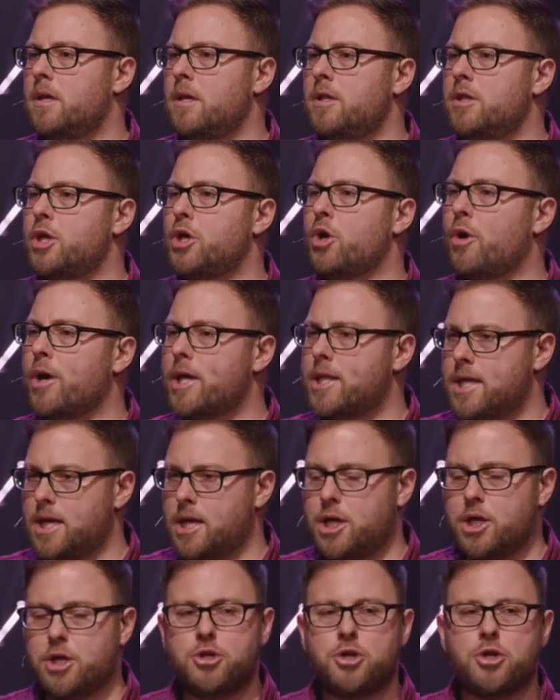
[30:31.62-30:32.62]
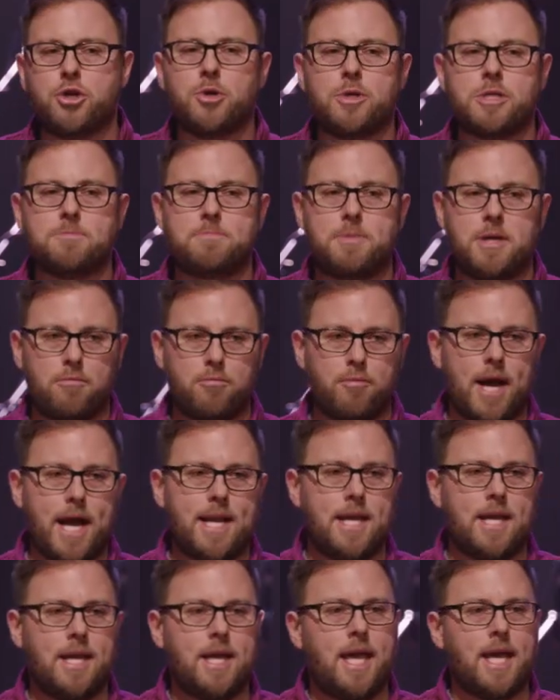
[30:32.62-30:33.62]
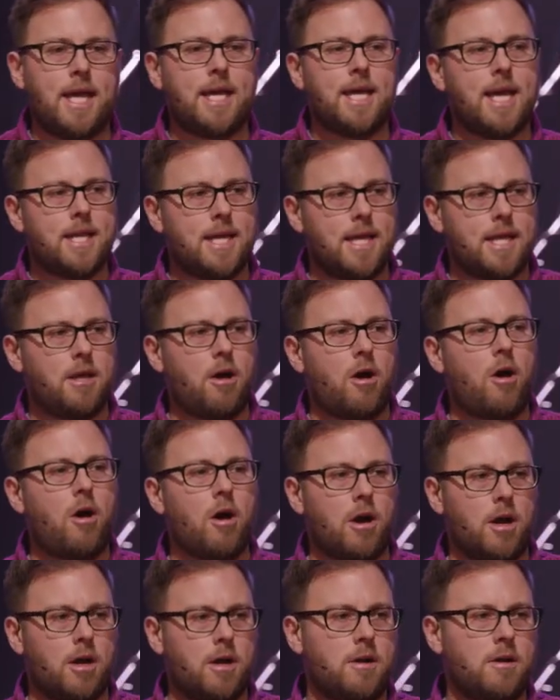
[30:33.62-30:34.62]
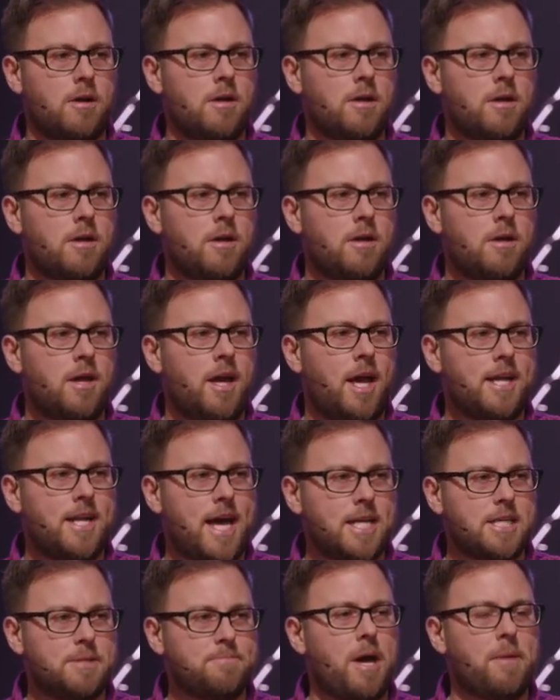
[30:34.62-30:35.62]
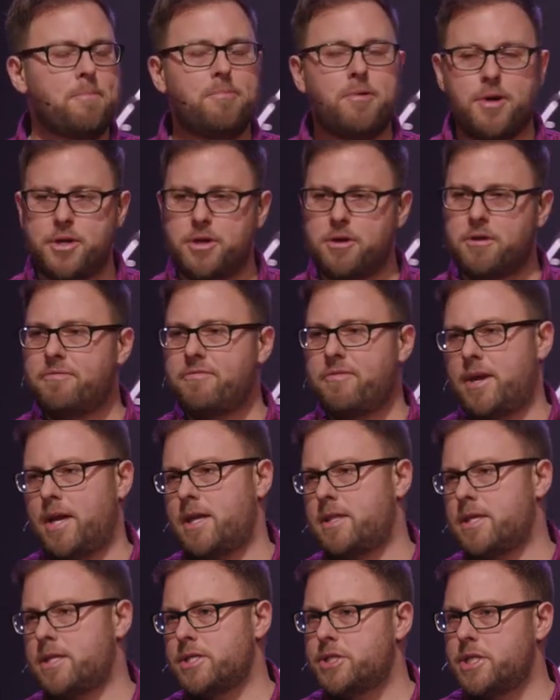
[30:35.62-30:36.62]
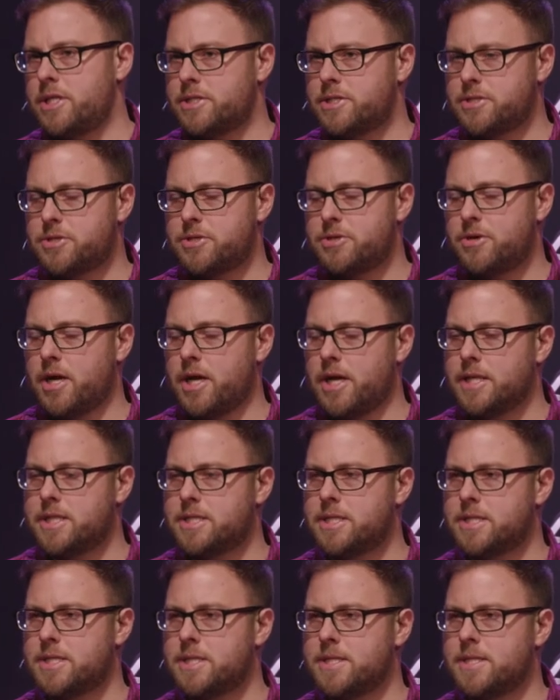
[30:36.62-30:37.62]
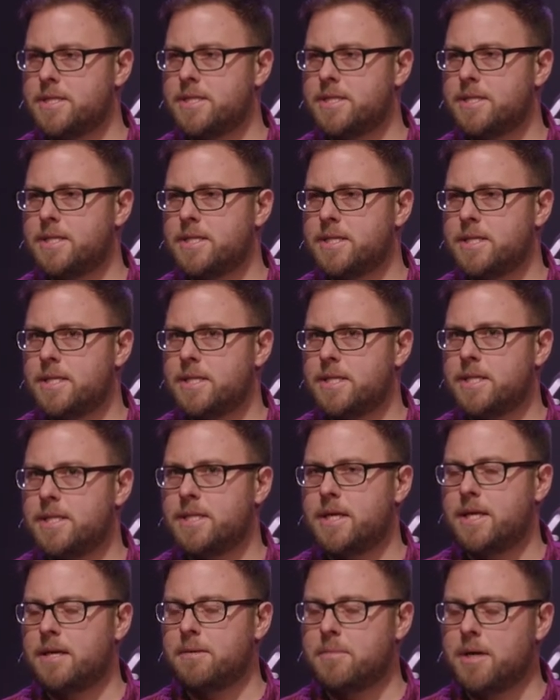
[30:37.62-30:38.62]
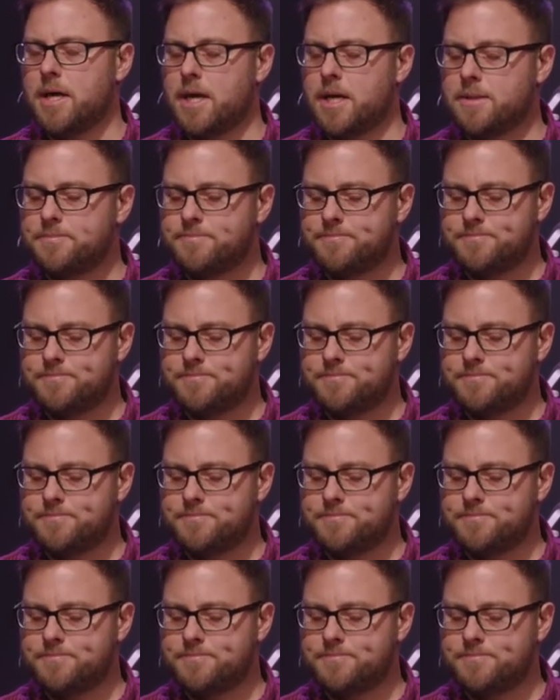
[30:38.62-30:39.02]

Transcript: The only thing you can do is be ready and get in the ark, and that is by putting your faith in Jesus Christ. Amen.